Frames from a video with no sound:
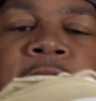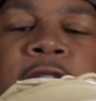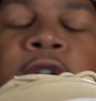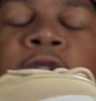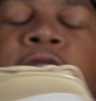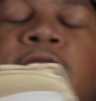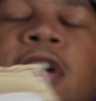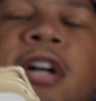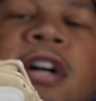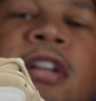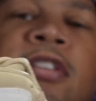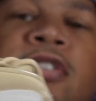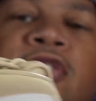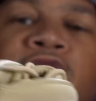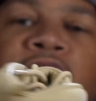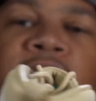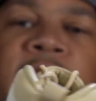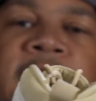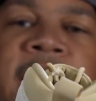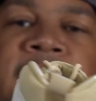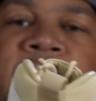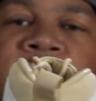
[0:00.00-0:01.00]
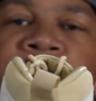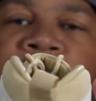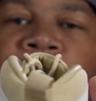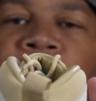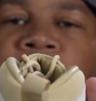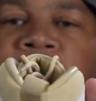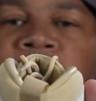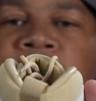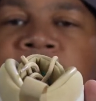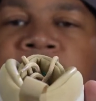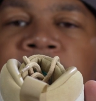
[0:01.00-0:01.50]
On the other shoe, it got the
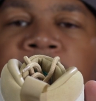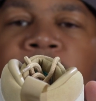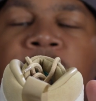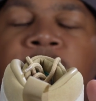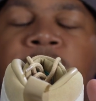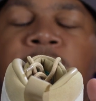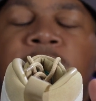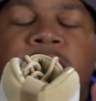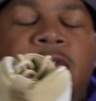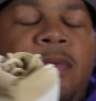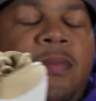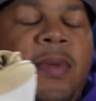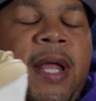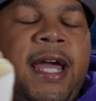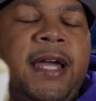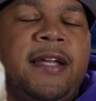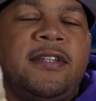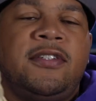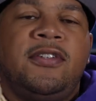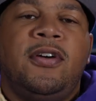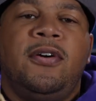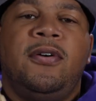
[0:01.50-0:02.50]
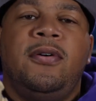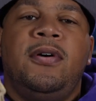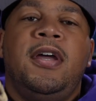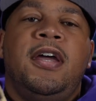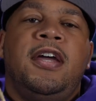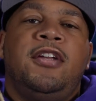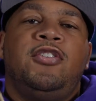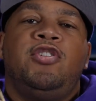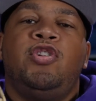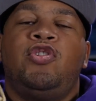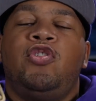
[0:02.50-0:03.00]
Soulfly logo on the black. So
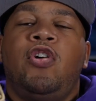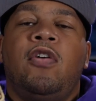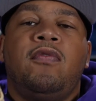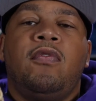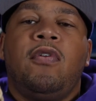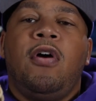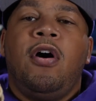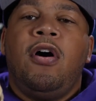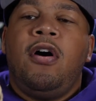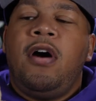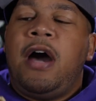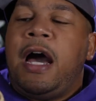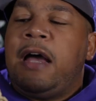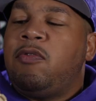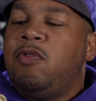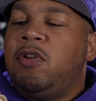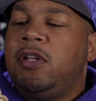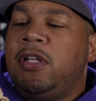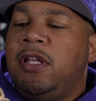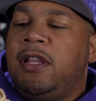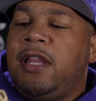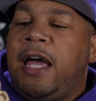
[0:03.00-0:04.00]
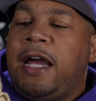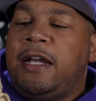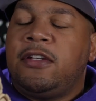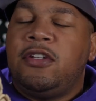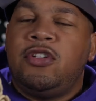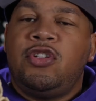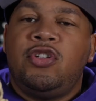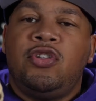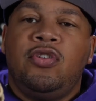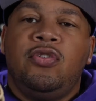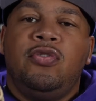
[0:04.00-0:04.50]
just overall, I really like
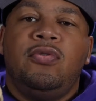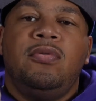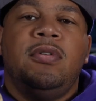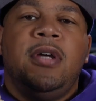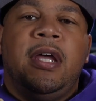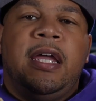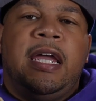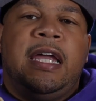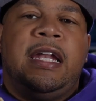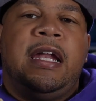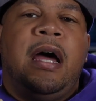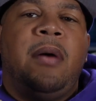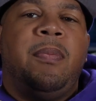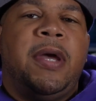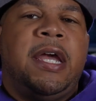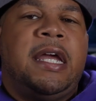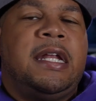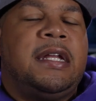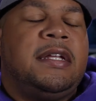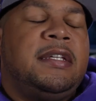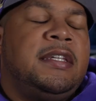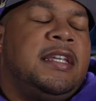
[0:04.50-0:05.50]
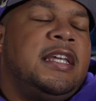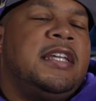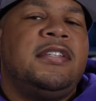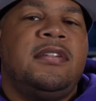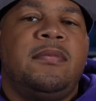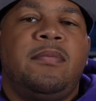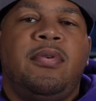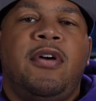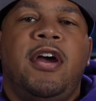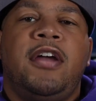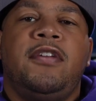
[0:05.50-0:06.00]
this shoe, and I paid a
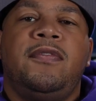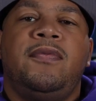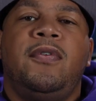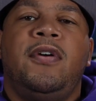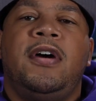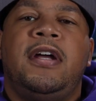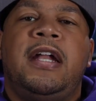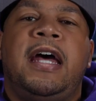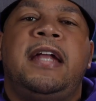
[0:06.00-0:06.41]
decent price for it.